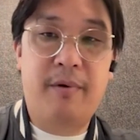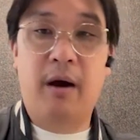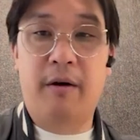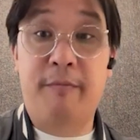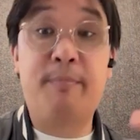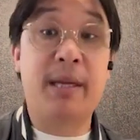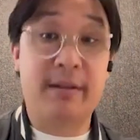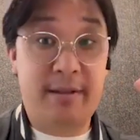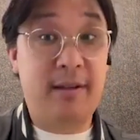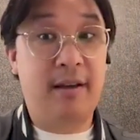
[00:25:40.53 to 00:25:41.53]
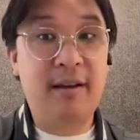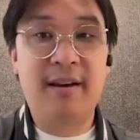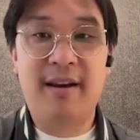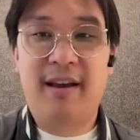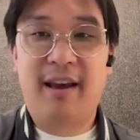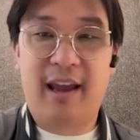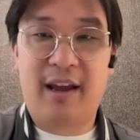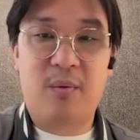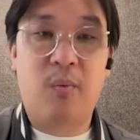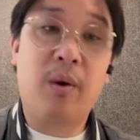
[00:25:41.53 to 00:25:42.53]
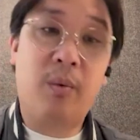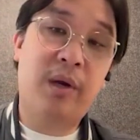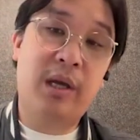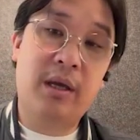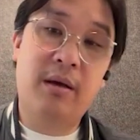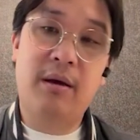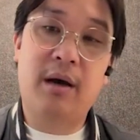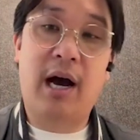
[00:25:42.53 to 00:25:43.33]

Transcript: of B2C, and what we